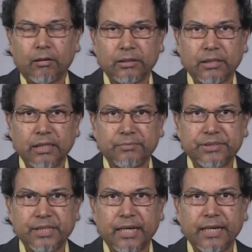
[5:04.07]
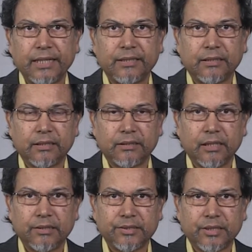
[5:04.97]
the left side,
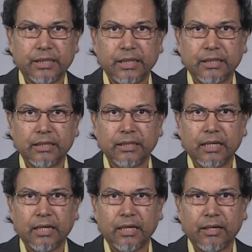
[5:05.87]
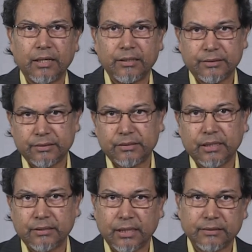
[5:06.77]
the skin
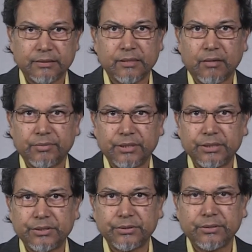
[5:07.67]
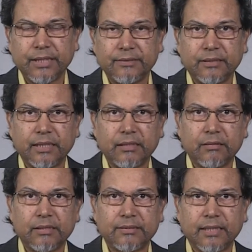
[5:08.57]
as a soft tissue has the
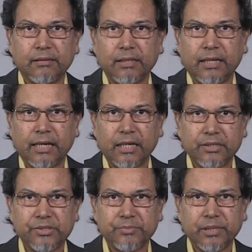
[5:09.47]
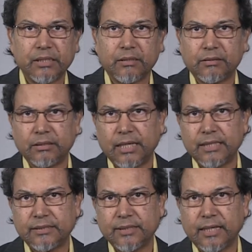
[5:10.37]
regular cellular arrangement. On the right
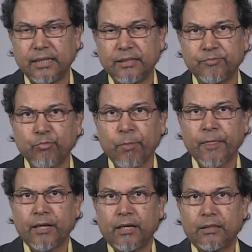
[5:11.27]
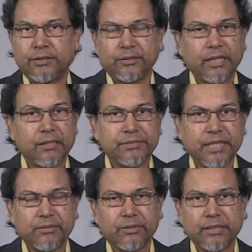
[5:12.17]
side, so the left
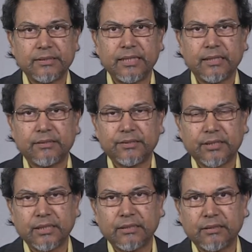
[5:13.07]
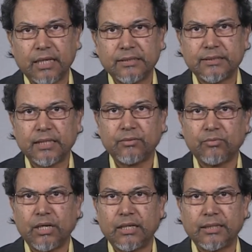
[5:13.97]
side one is the healthy skin, the right side
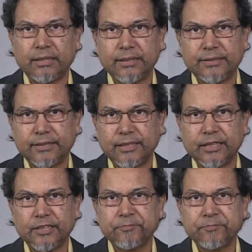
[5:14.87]
one is the